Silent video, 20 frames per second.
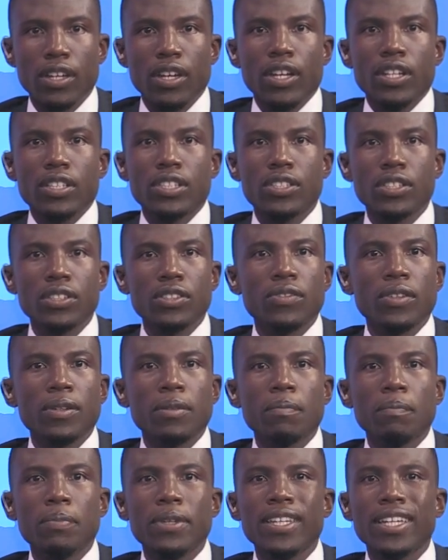Children,
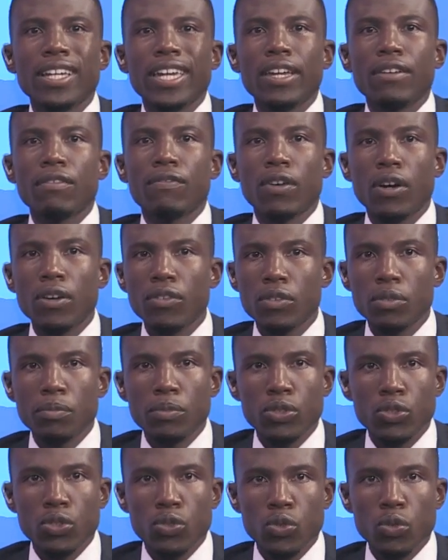being a vulnerable
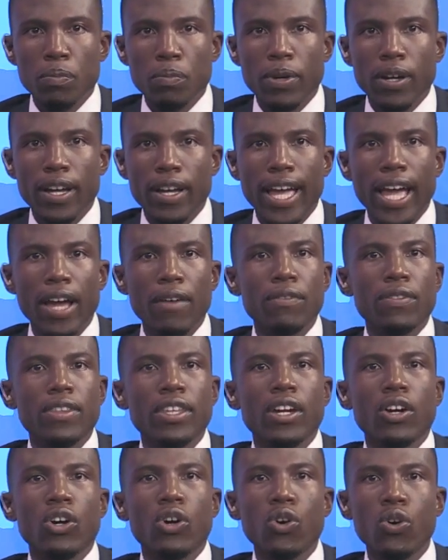group, have their
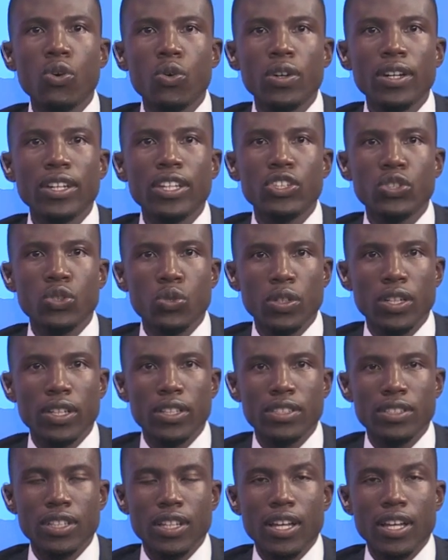own unit.